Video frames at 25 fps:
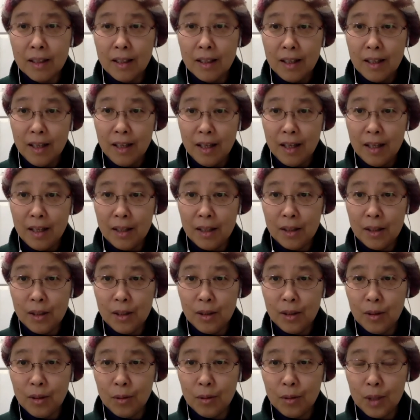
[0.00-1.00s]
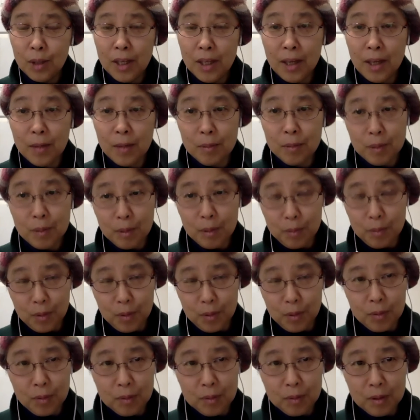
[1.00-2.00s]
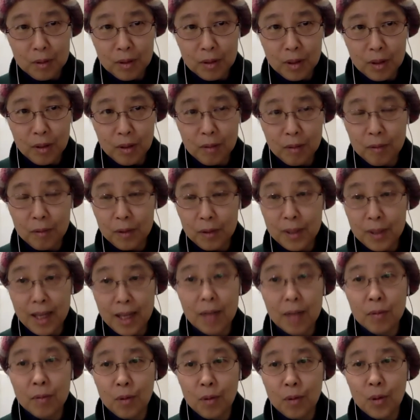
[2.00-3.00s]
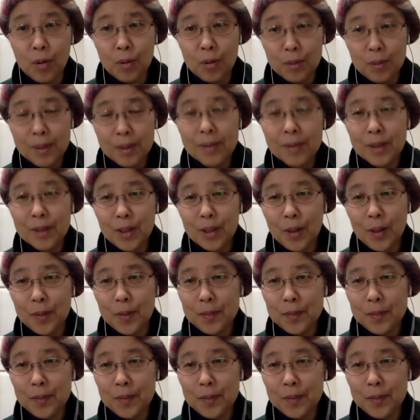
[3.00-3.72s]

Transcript: and we help people fill that form. So,